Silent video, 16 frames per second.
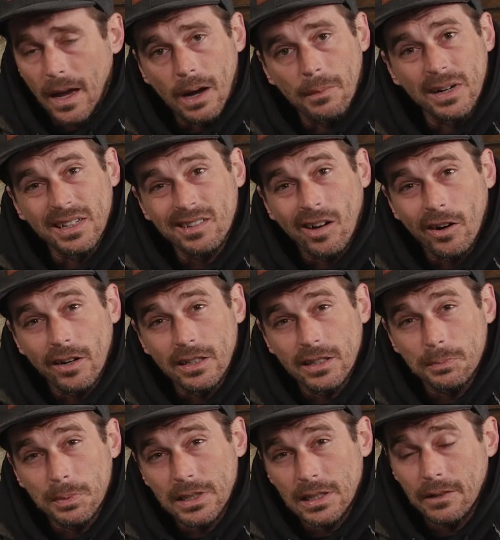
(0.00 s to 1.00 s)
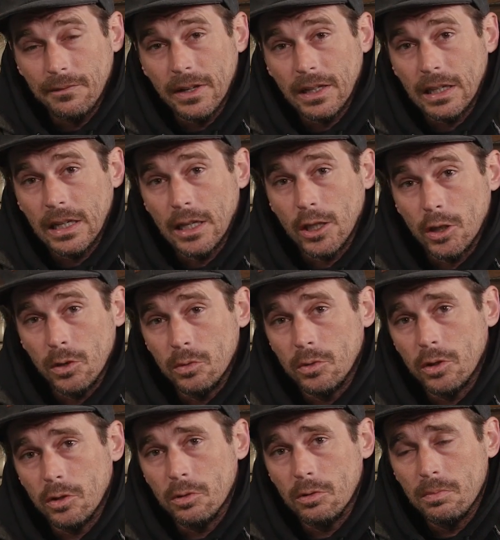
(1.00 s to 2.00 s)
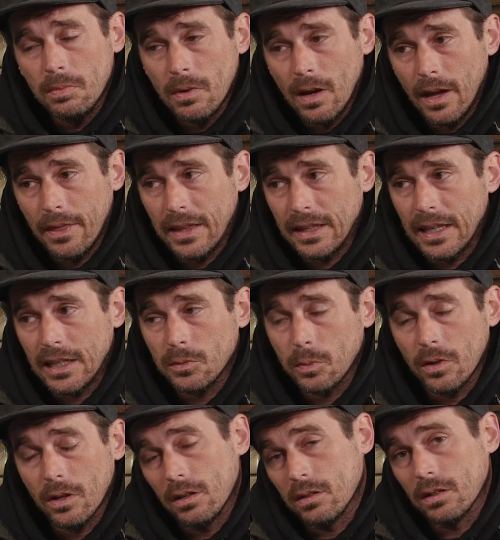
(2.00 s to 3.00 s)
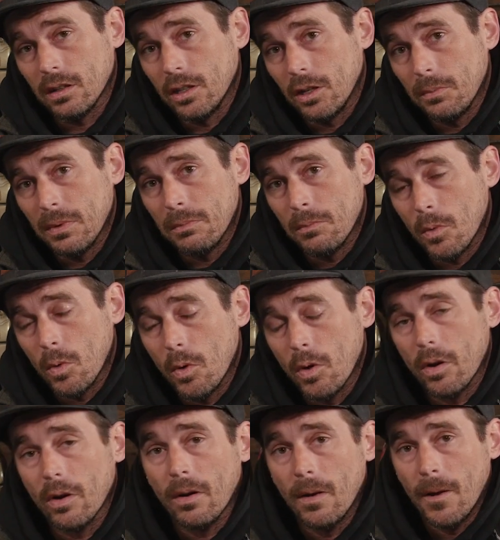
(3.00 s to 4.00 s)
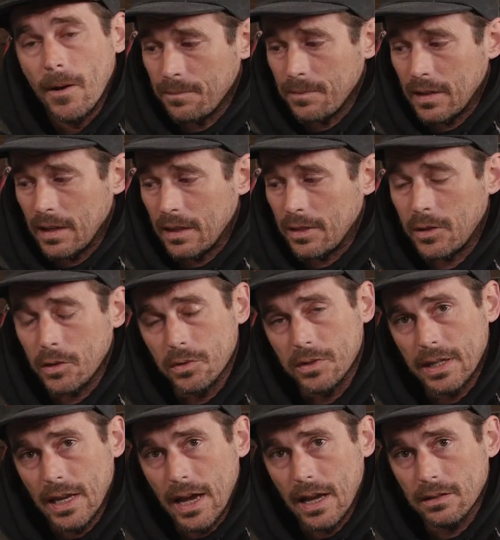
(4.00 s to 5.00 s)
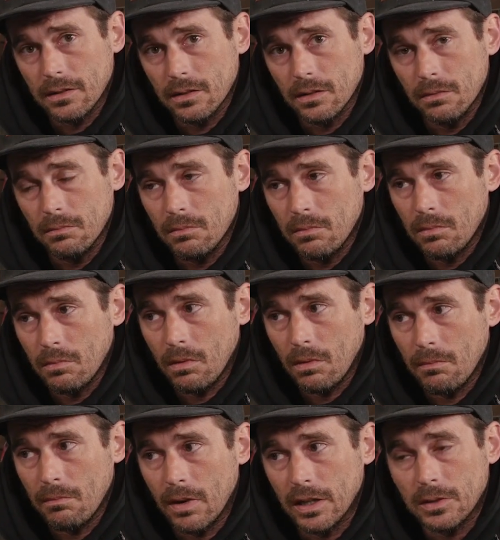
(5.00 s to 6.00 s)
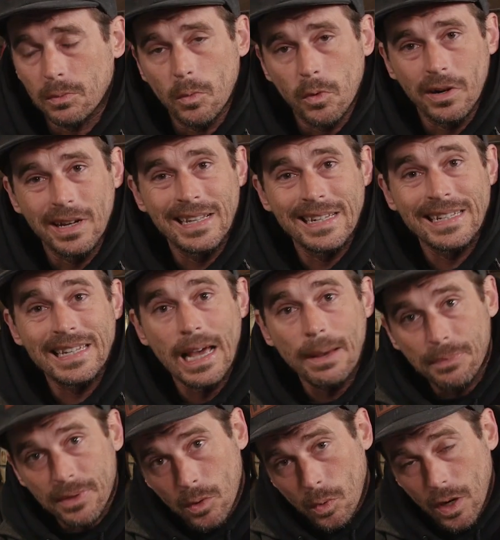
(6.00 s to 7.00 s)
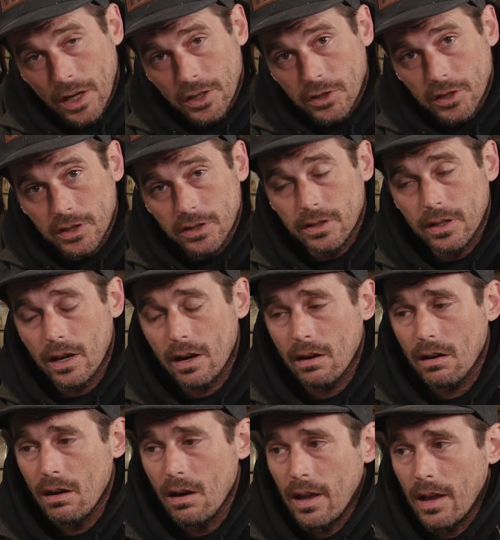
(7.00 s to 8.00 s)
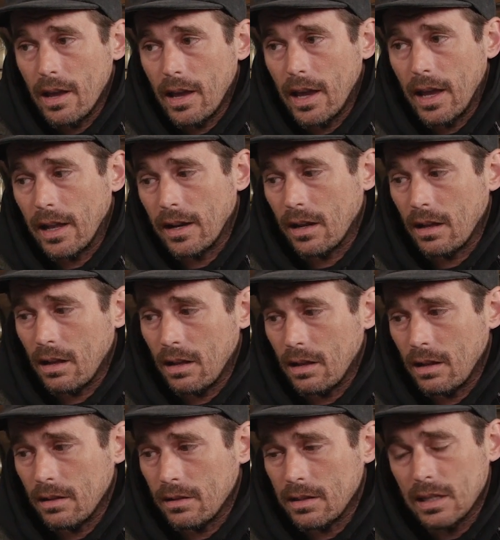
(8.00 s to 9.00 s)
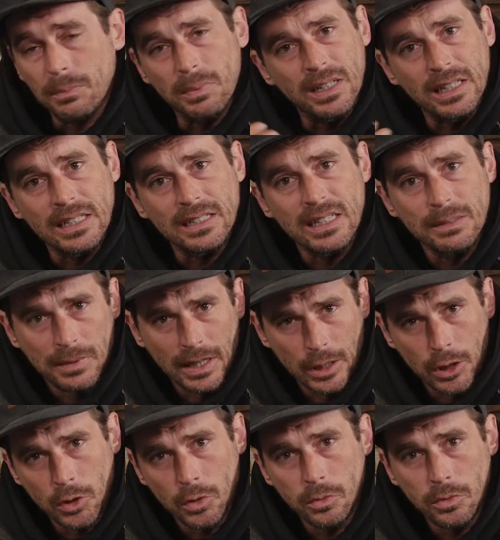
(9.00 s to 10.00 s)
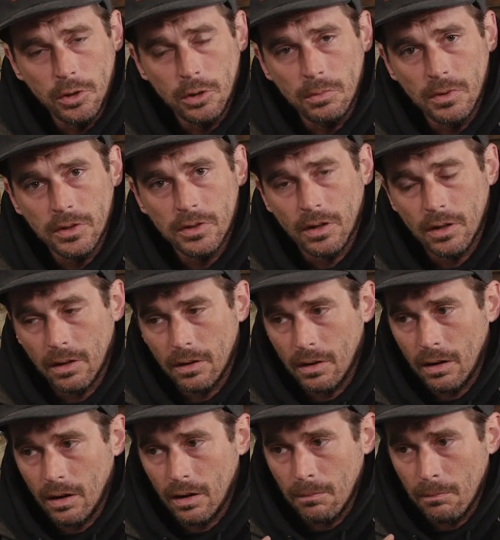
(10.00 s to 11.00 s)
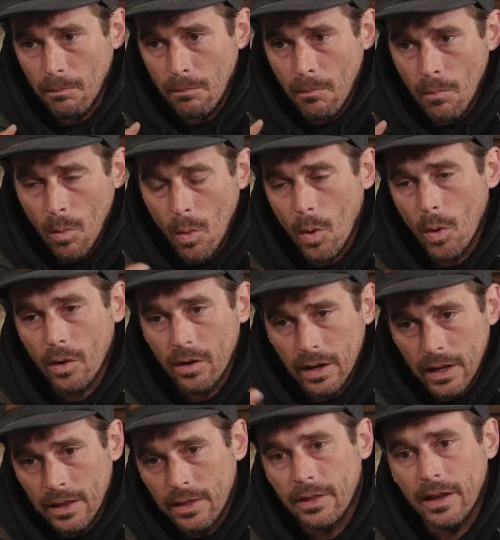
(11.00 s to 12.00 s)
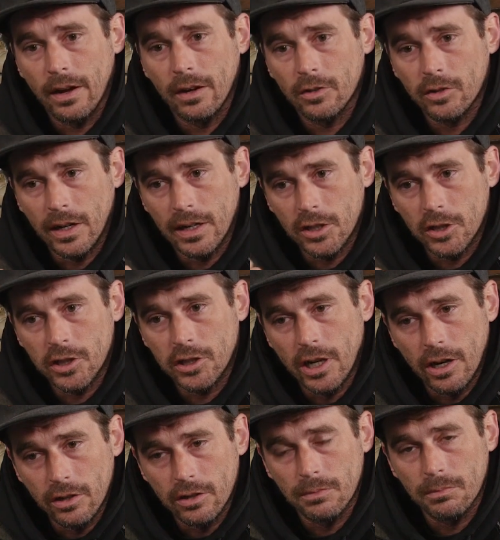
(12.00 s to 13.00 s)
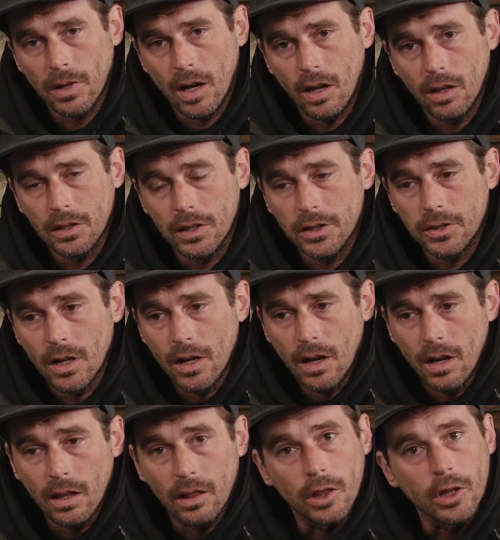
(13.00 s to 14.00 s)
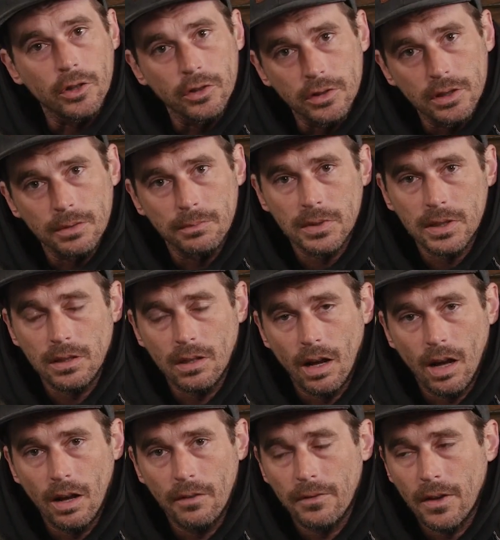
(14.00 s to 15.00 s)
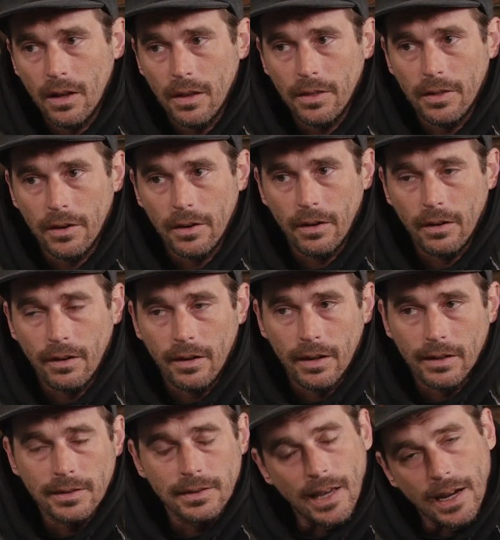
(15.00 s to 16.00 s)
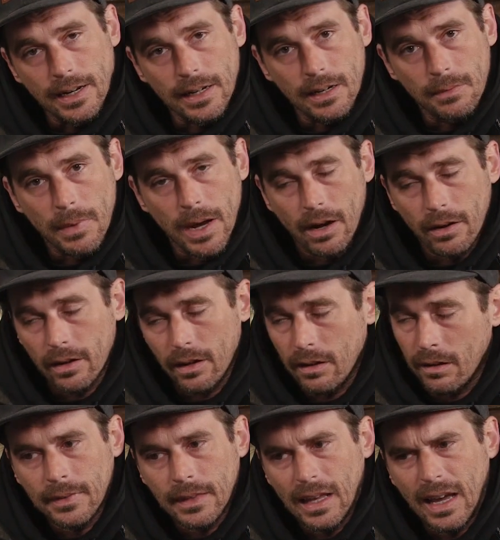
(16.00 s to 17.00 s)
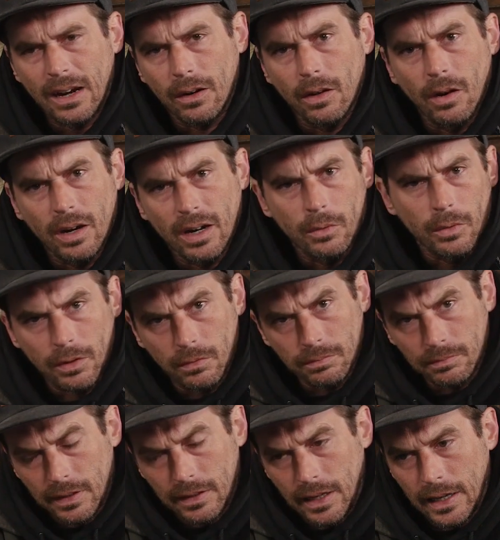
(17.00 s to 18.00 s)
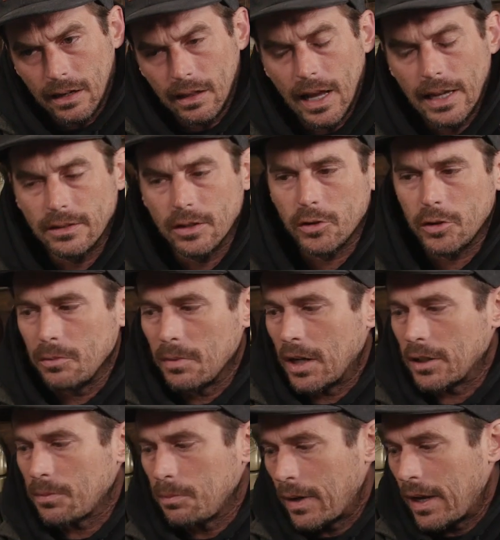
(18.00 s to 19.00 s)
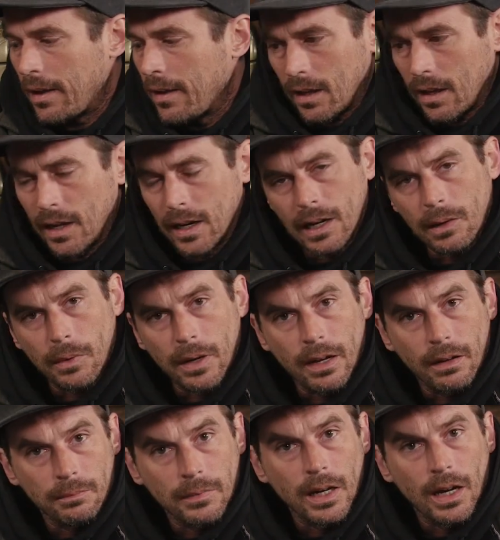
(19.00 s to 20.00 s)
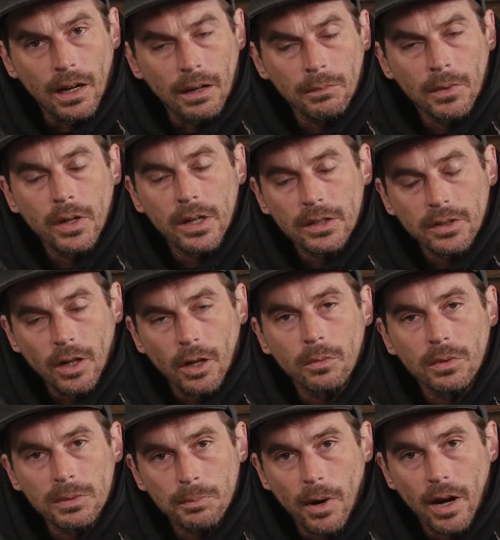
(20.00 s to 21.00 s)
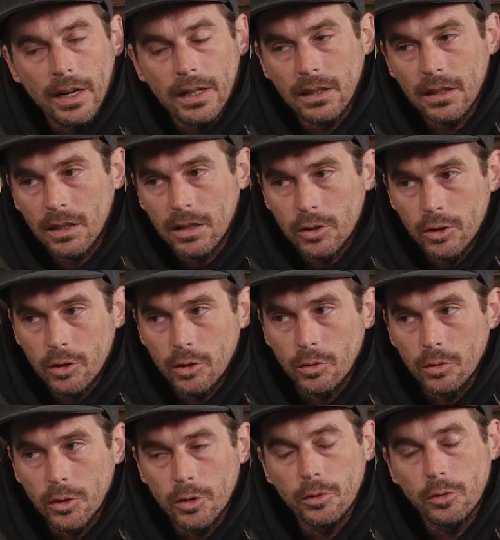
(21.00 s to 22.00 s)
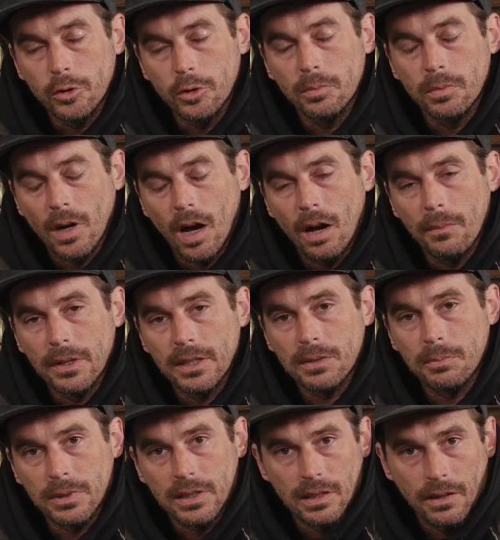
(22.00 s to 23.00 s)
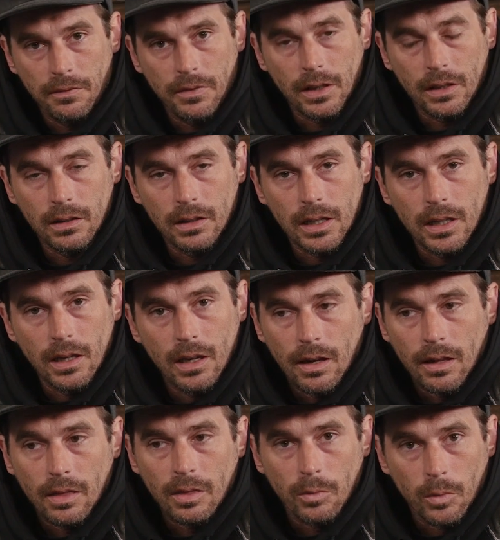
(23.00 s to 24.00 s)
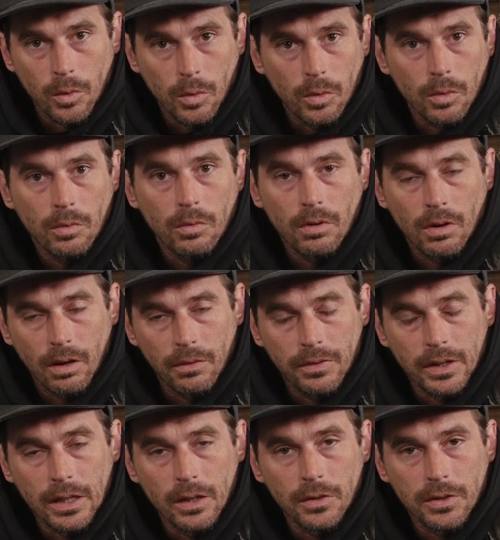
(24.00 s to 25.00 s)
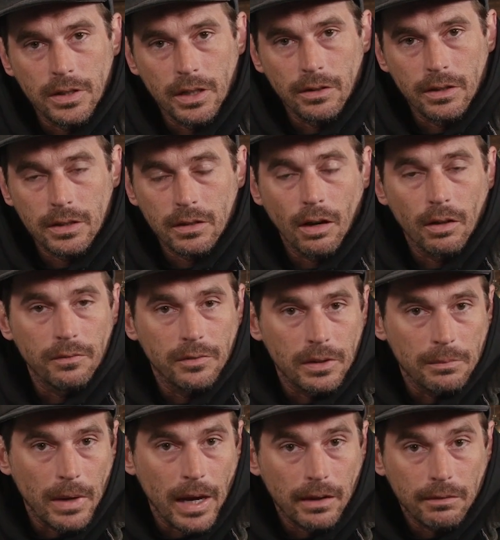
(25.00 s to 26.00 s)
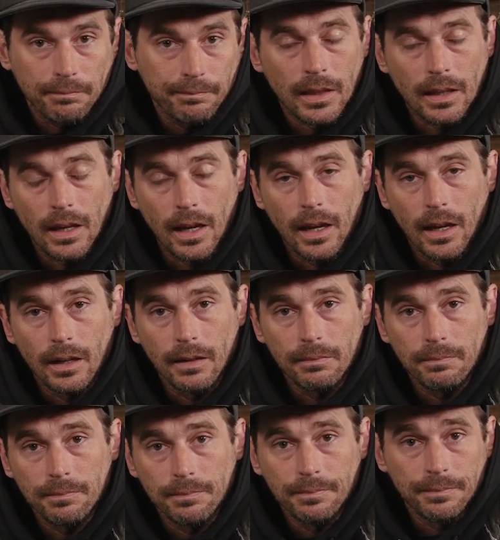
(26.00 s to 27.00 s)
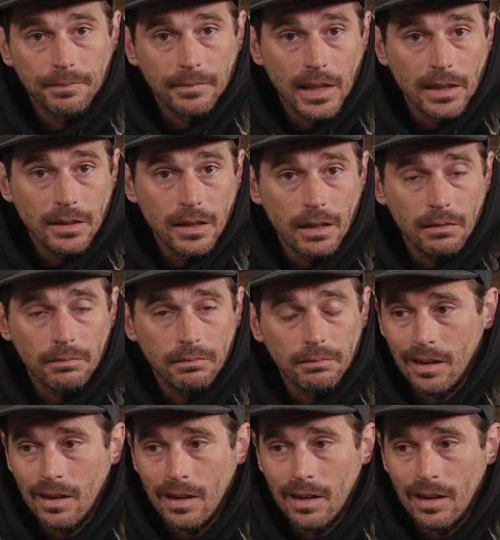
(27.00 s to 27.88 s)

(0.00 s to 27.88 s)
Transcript: I'm gonna target specifically YouTube. I think that's where there's a little bit more enthusiasm, much more in-depth questions there. And typically it seems like YouTubers are are more in there trying to share some knowledge, learn some stuff. They're excited about it. I don't know. I don't want to analyze it too much, but anyway, I'm I'm going to start responding to YouTube comments specifically through a video series called Feedback. And that's it.